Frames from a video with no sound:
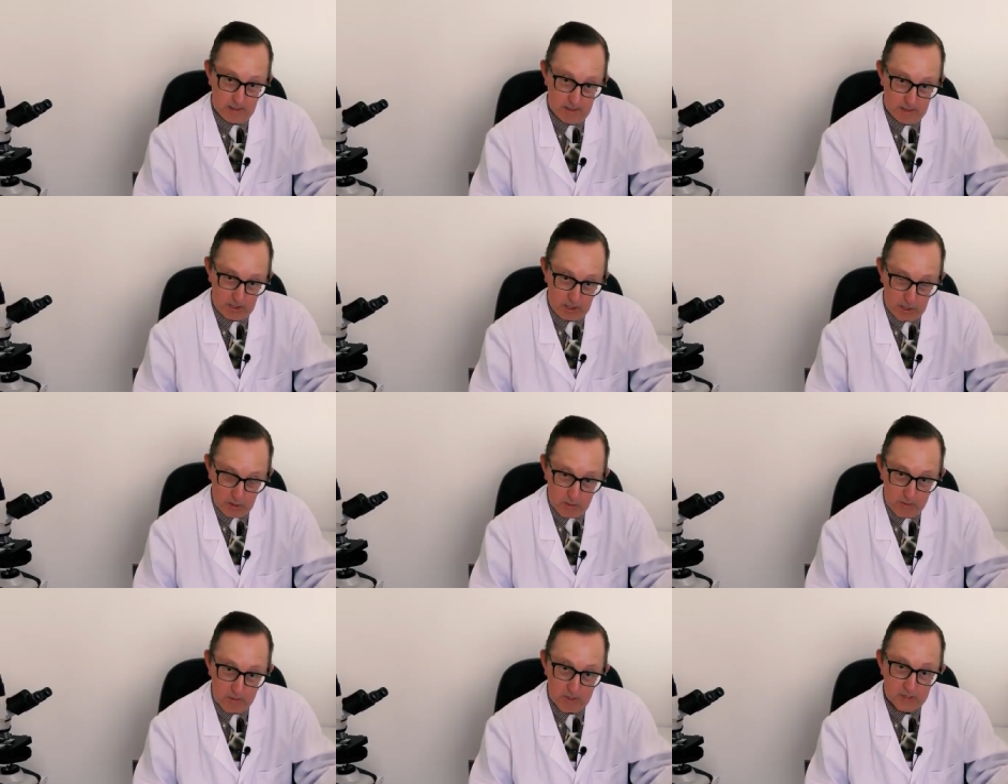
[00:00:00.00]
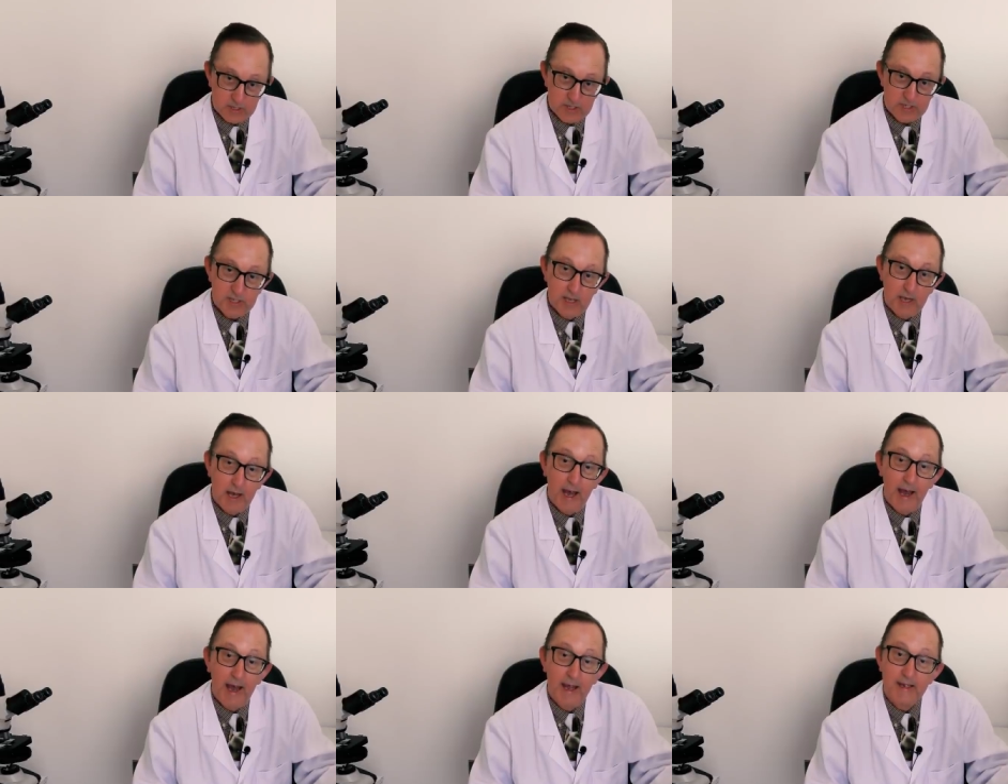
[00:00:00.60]
humans
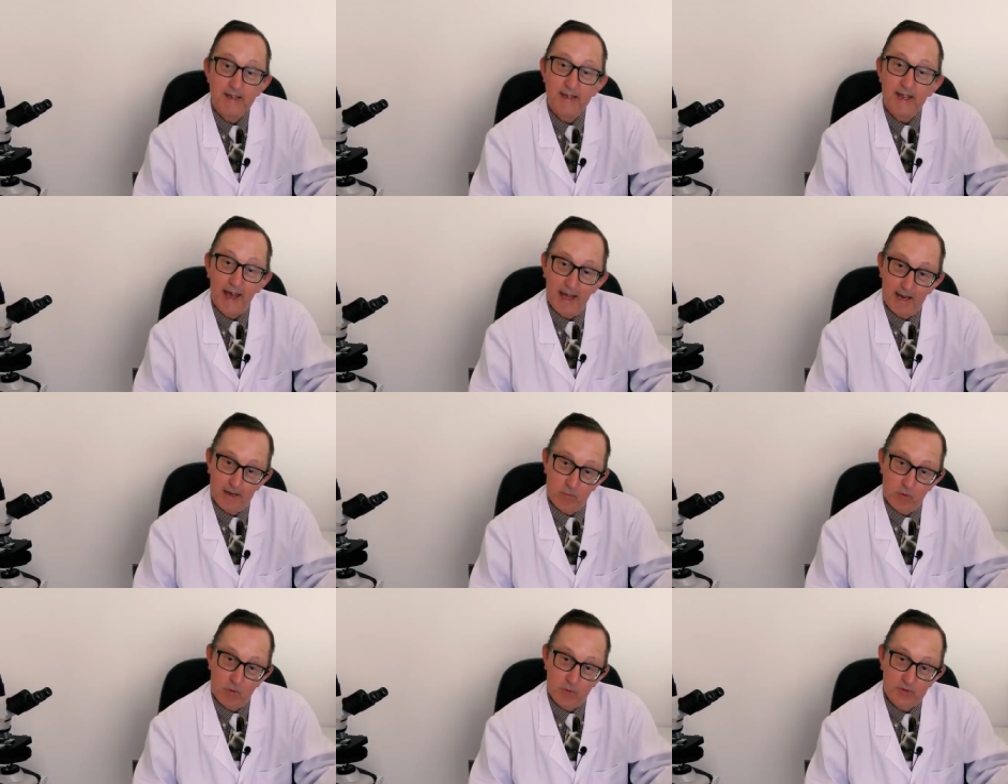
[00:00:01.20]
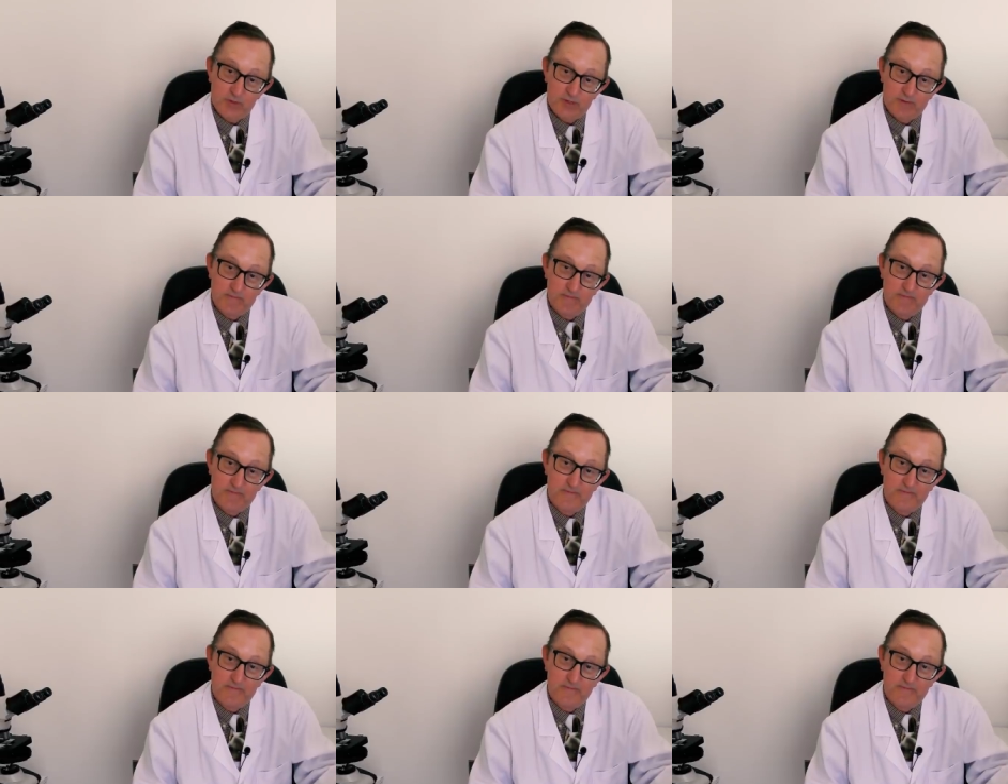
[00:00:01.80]
and animals.